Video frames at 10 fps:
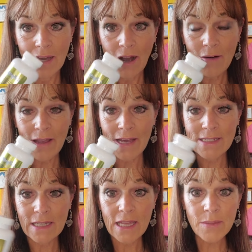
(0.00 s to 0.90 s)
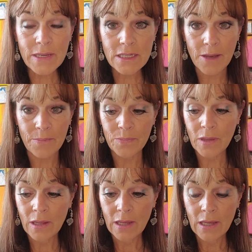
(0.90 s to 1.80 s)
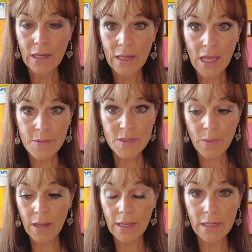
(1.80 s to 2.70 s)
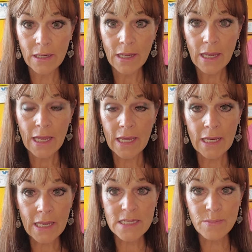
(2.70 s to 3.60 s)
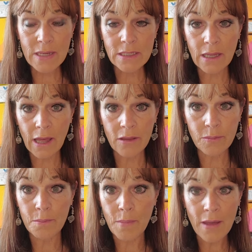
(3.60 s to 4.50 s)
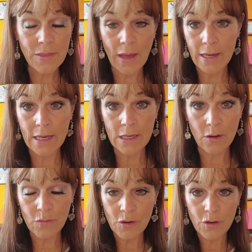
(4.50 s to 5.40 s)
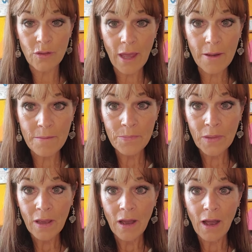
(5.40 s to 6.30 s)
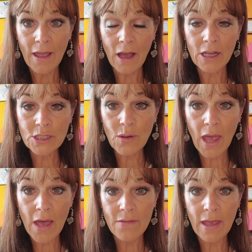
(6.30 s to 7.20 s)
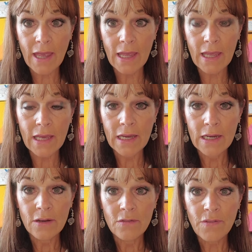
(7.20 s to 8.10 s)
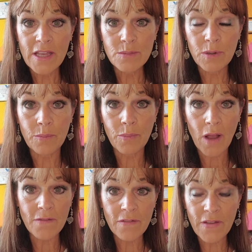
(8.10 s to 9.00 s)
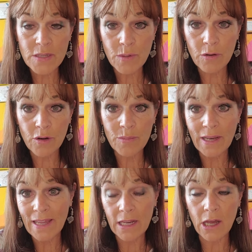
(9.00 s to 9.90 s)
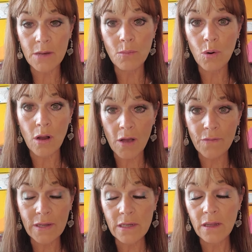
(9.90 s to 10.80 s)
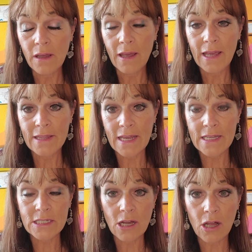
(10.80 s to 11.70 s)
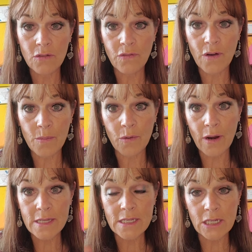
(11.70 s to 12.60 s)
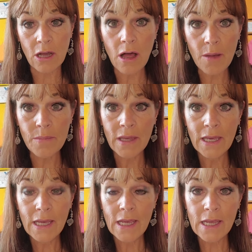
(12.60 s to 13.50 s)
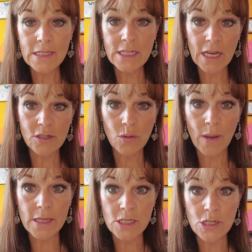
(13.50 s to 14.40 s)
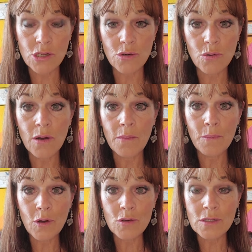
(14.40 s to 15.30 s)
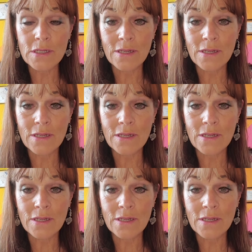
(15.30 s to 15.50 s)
All right, guys. In the meantime, keep smiling. It is Mental Health Month. I didn't know if you knew that. I also have a private Facebook group that I get on more often that is called From Crazy to Calm, Easy Natural Ways to Boost